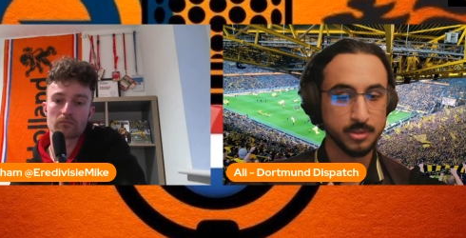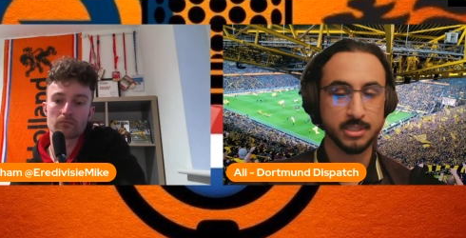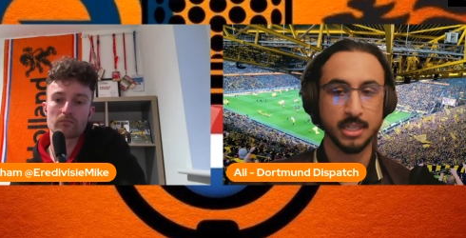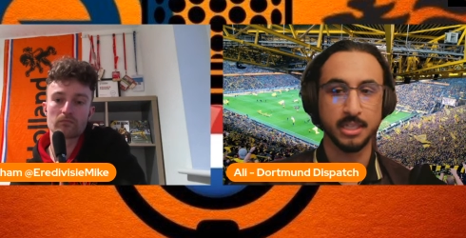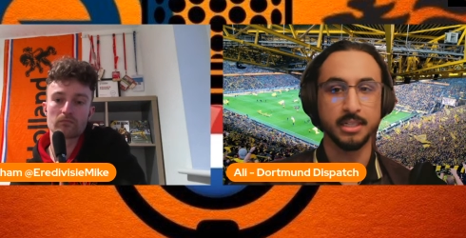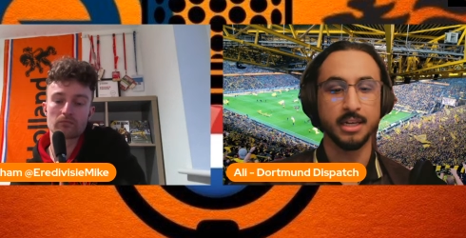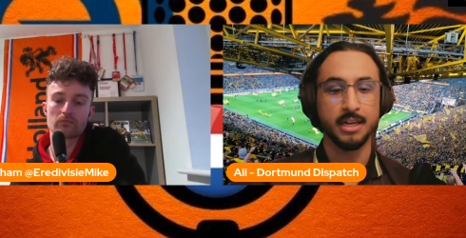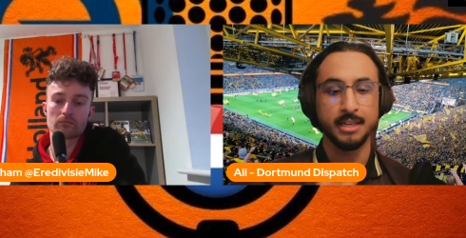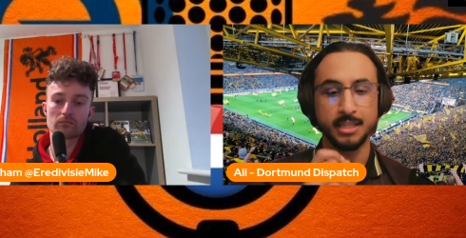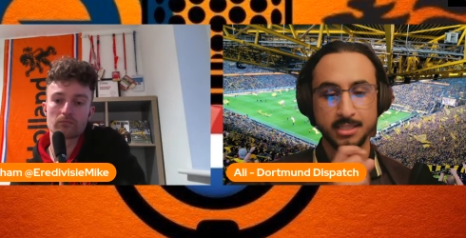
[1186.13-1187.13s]
Speaker 1: And
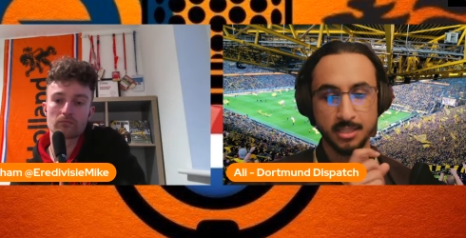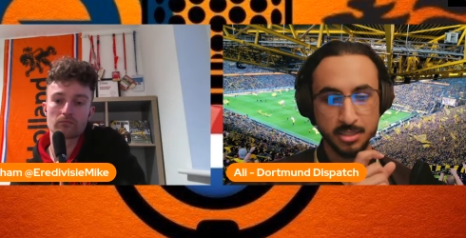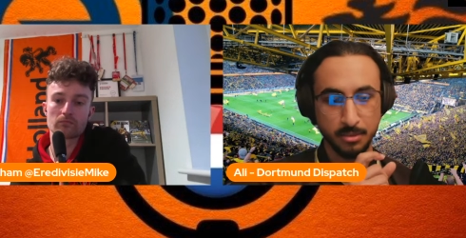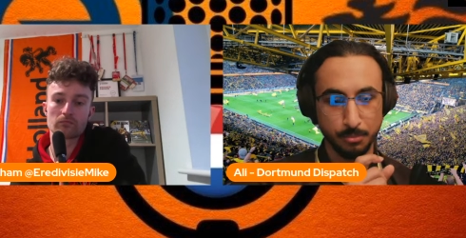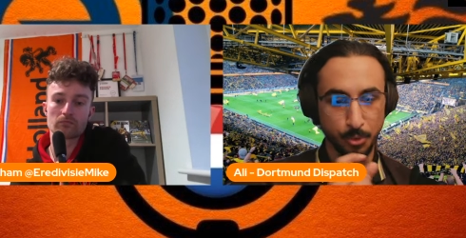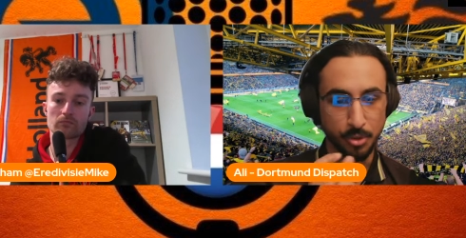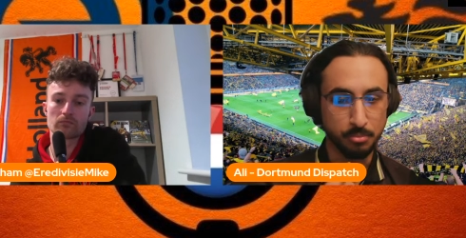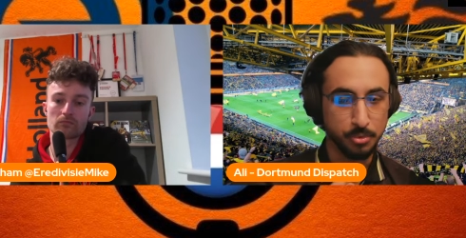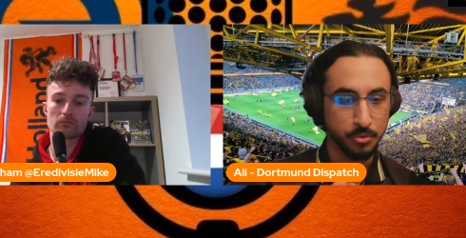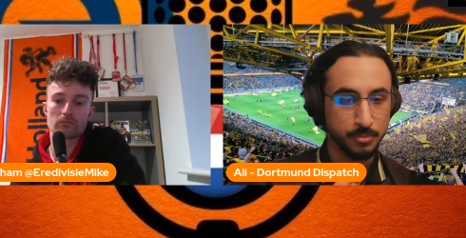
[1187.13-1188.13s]
that's such an important
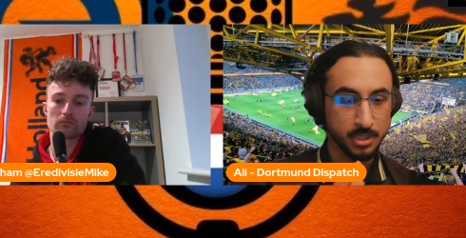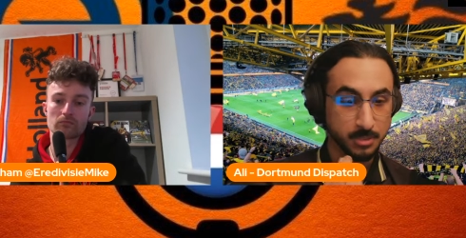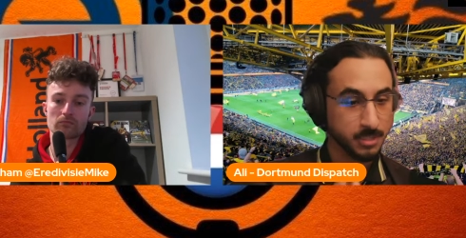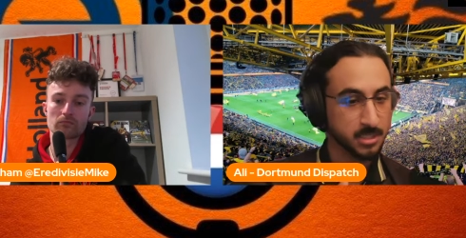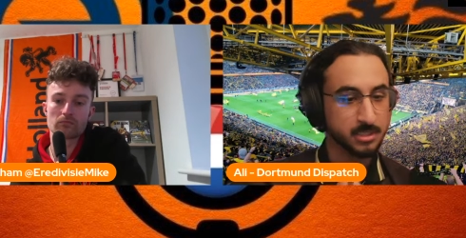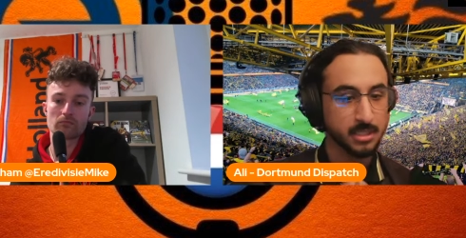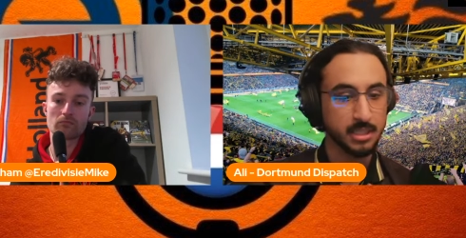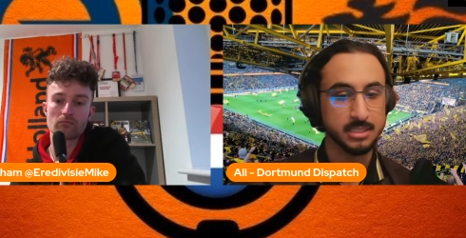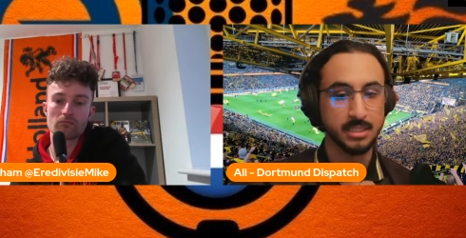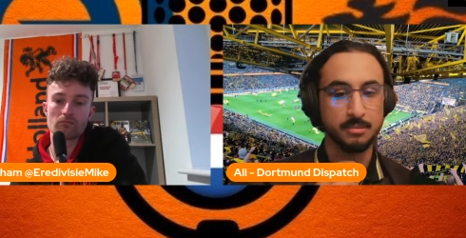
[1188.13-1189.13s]
movement, especially in today's
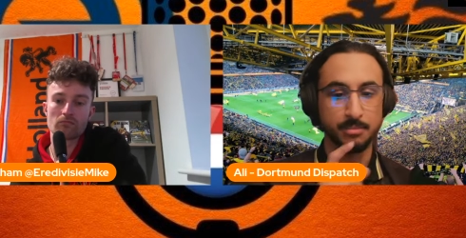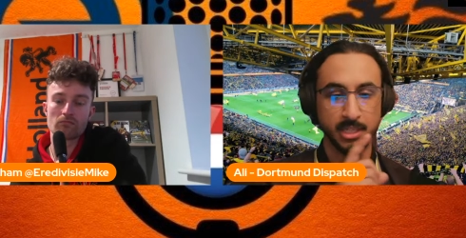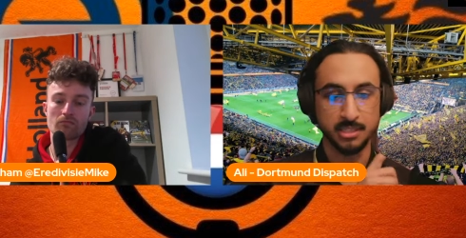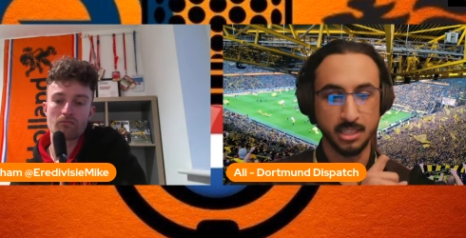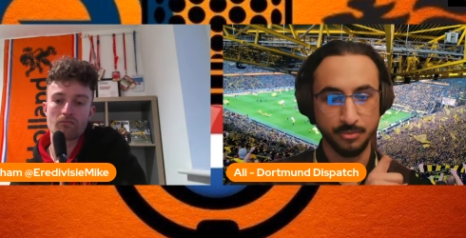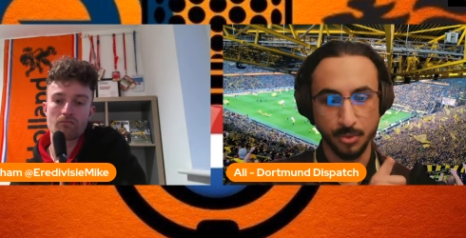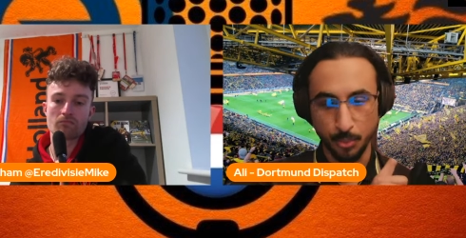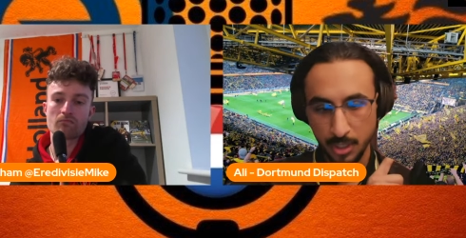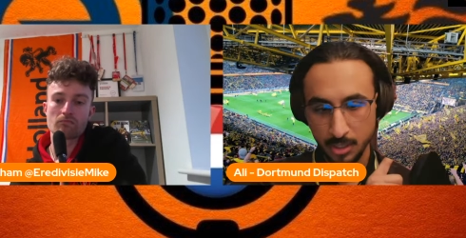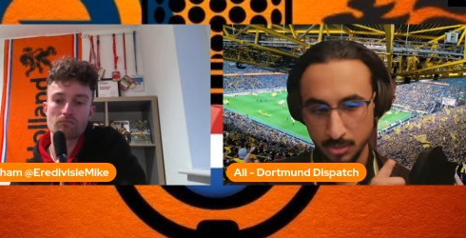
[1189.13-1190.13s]
game, because if the
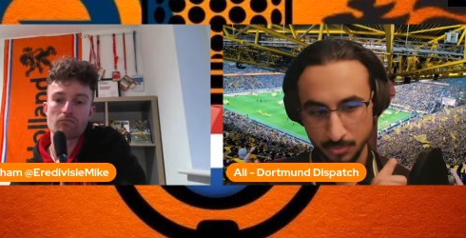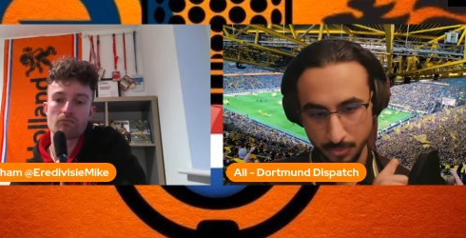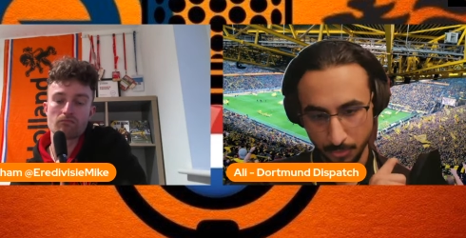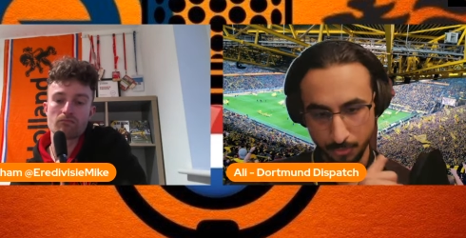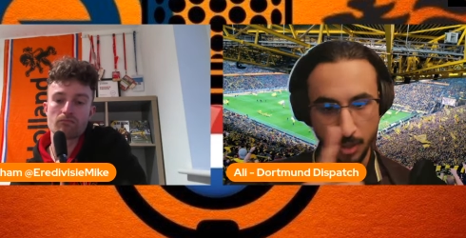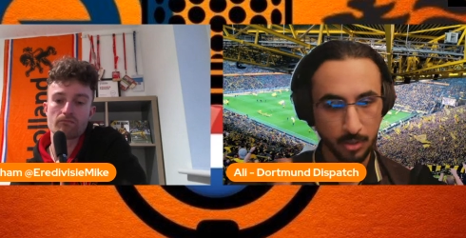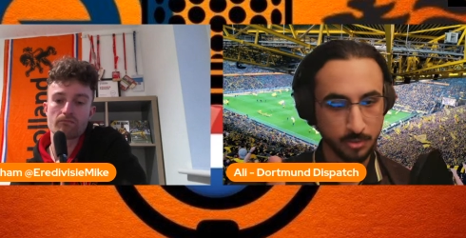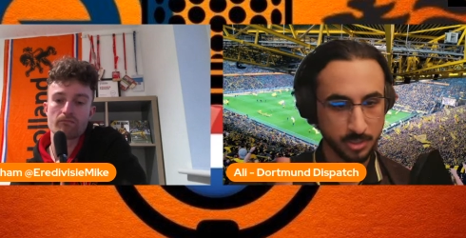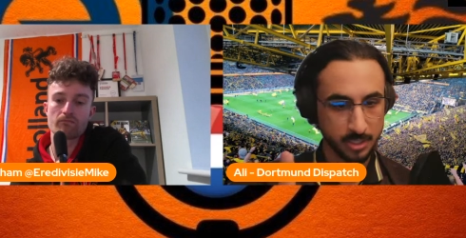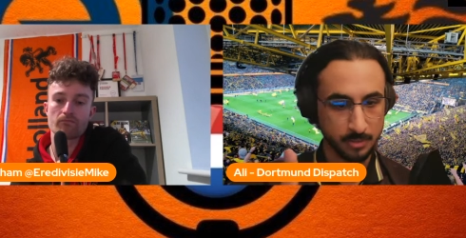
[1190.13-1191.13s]
winger follows
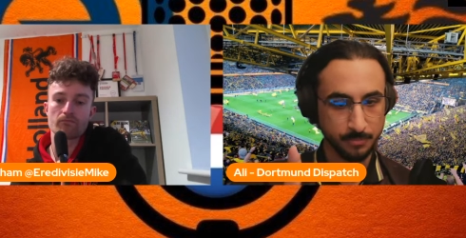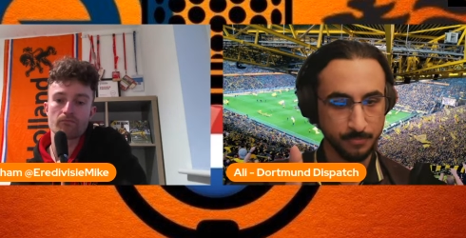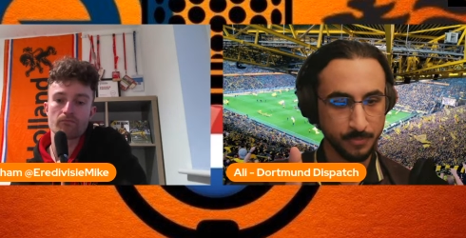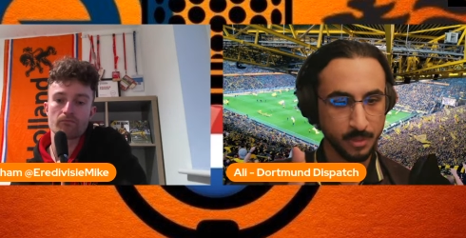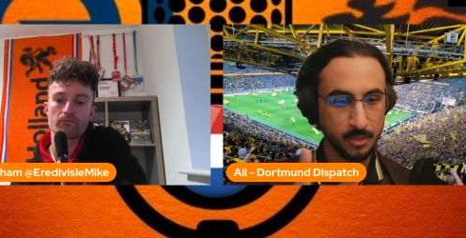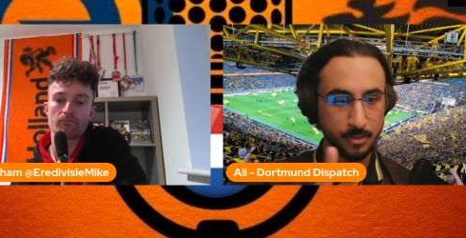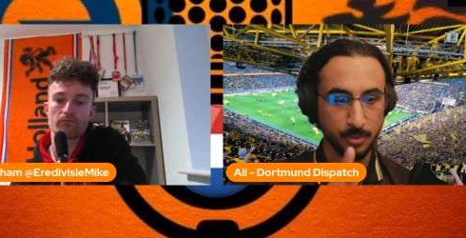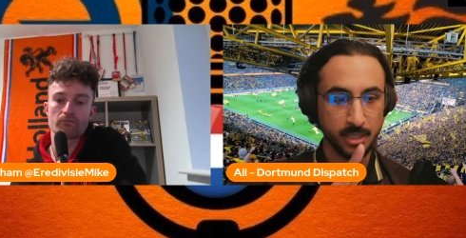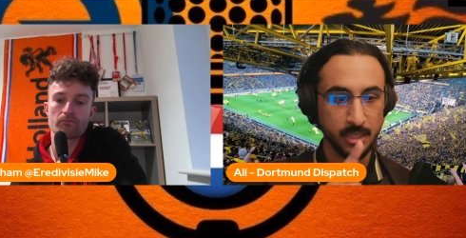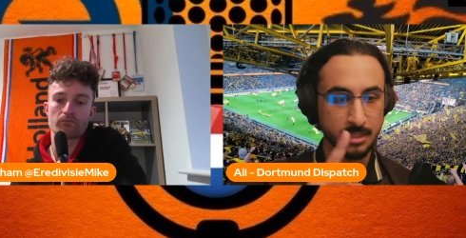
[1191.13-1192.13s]
him right
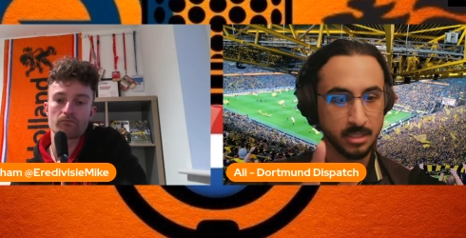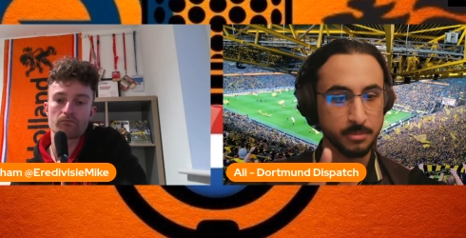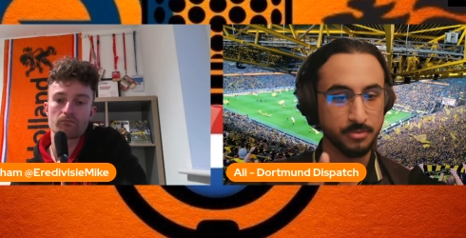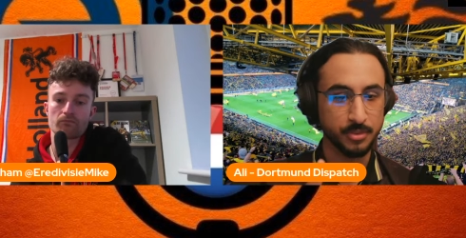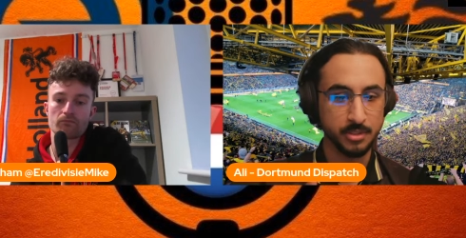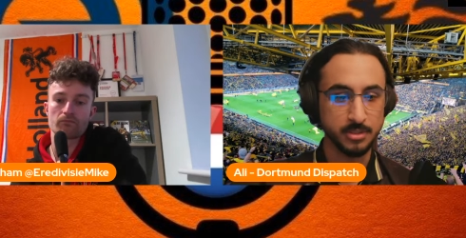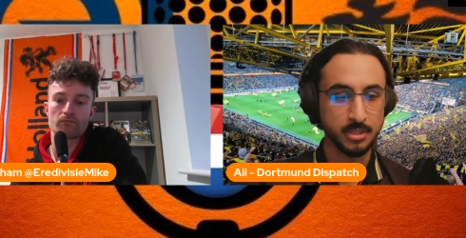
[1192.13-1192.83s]
into the midfield,